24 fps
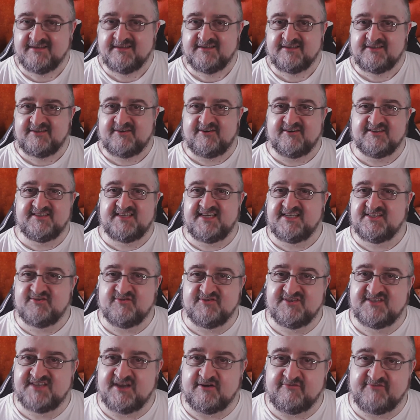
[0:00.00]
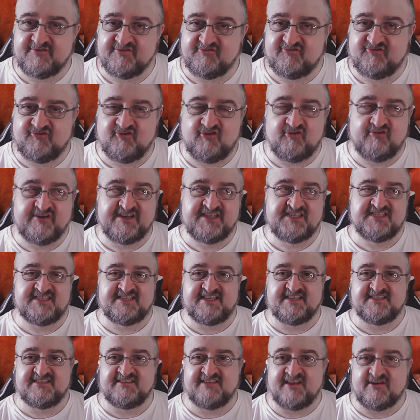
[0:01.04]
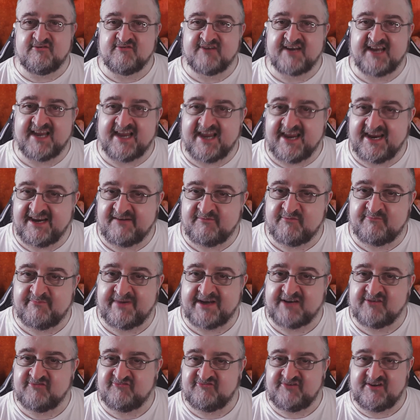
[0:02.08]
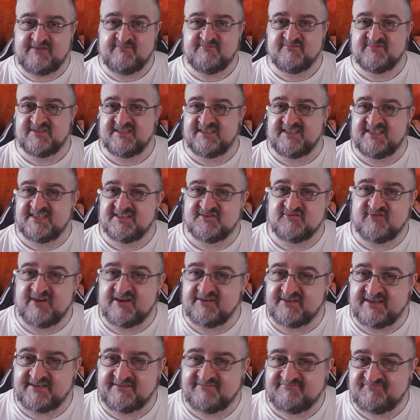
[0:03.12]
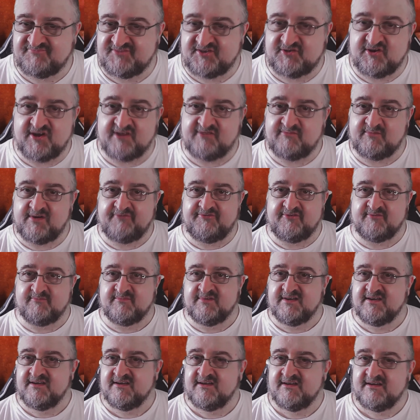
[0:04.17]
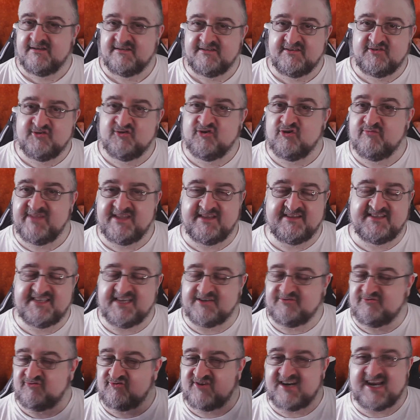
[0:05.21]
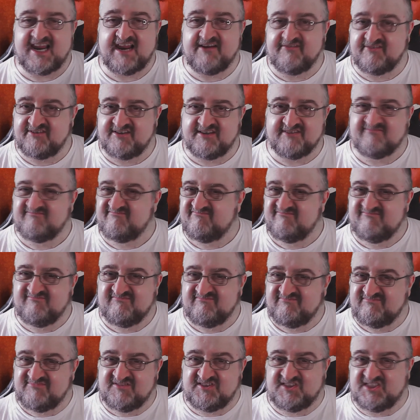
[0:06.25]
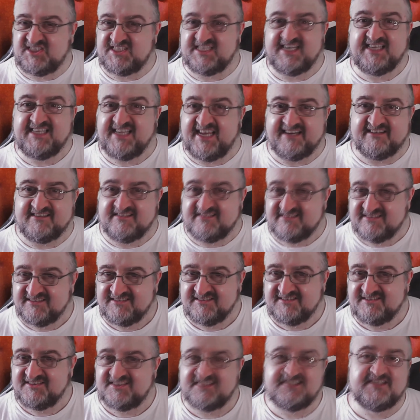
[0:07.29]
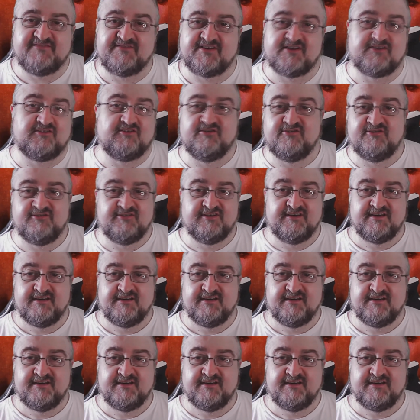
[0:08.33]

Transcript: because he's no self-control and he's just this little guy with big dreams and he doesn't know how to do anything with them. Naomi, the central character, she's an idiot. She doesn't have a clue.